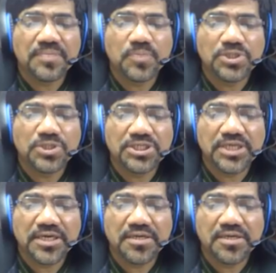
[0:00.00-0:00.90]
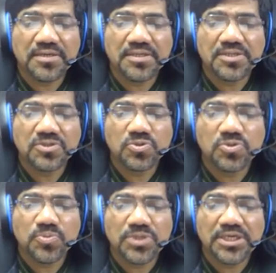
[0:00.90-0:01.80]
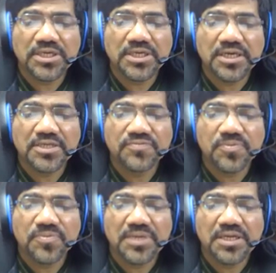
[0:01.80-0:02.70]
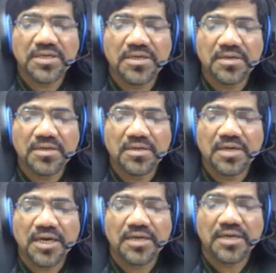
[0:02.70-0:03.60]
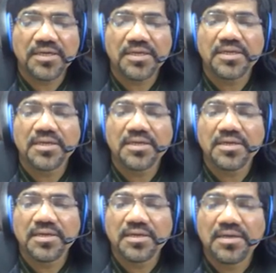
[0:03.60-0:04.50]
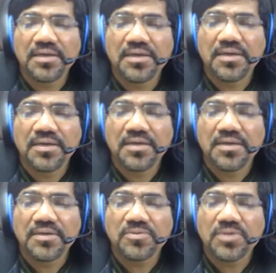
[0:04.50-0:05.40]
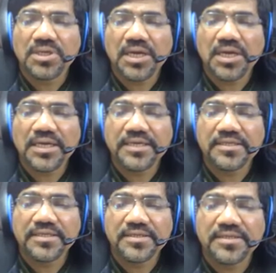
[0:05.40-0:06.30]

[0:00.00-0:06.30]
Project Tiger? It is to protect tigers from illegal hunting. You can highlight that.